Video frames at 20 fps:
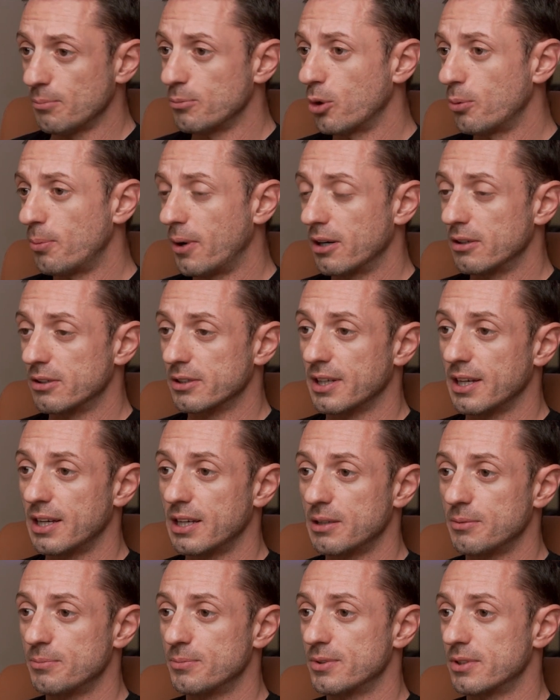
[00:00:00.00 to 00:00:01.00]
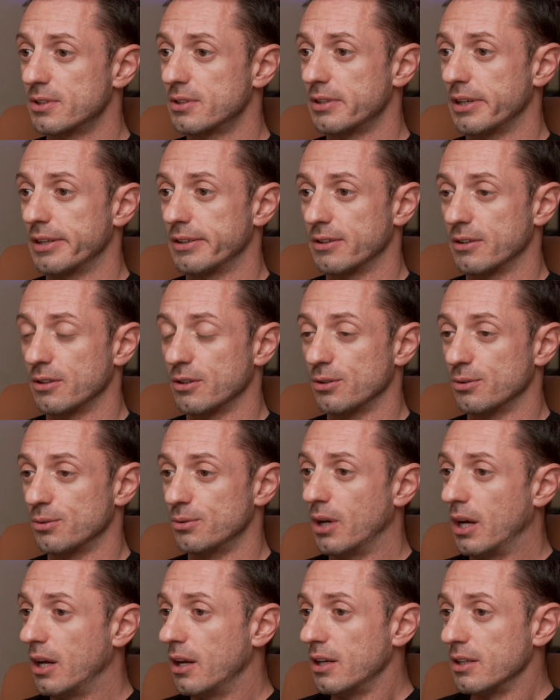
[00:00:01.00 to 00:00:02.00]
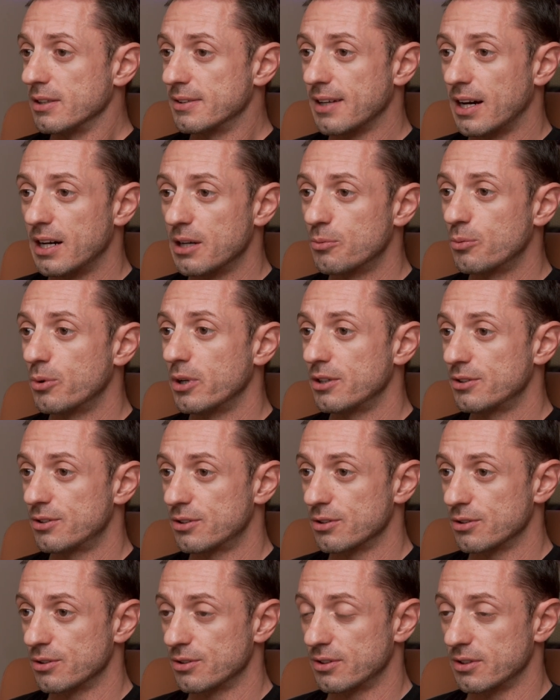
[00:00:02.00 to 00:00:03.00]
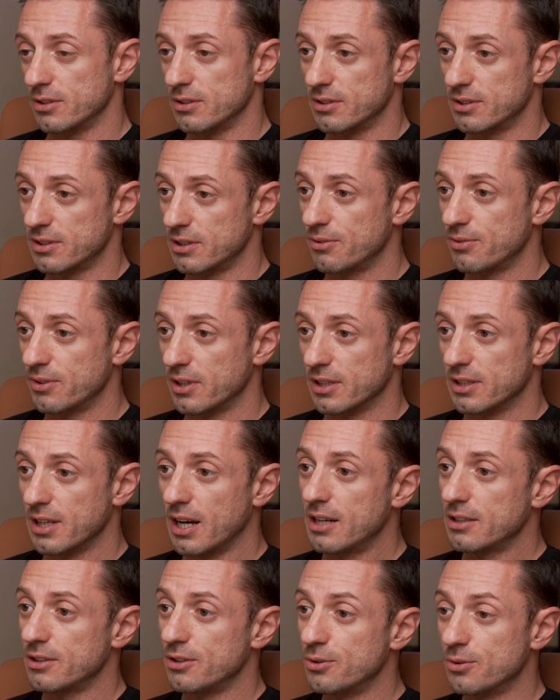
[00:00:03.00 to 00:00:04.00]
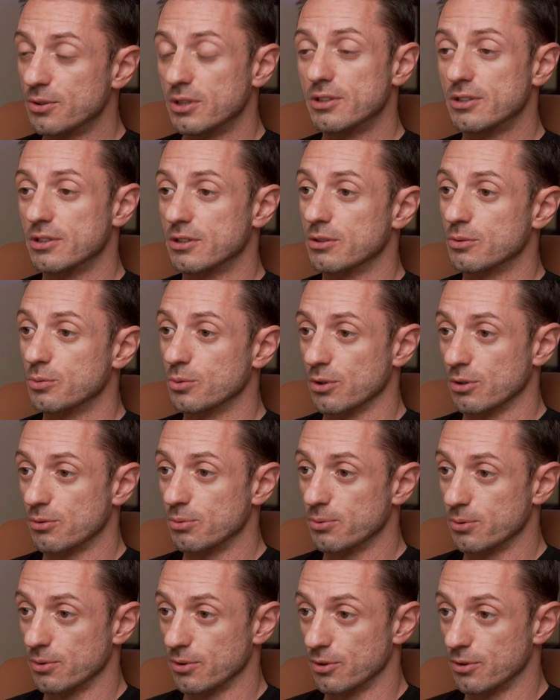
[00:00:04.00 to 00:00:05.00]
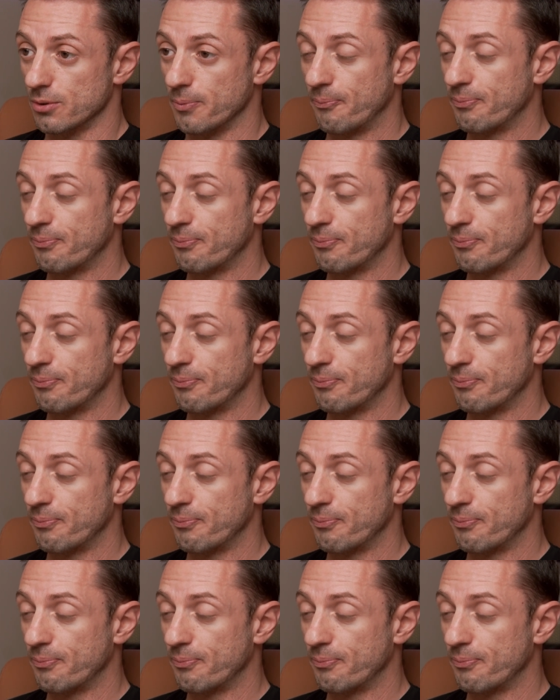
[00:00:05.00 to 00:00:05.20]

mobile games, I don't know, time wasters and stuff like that, Unity could work for you.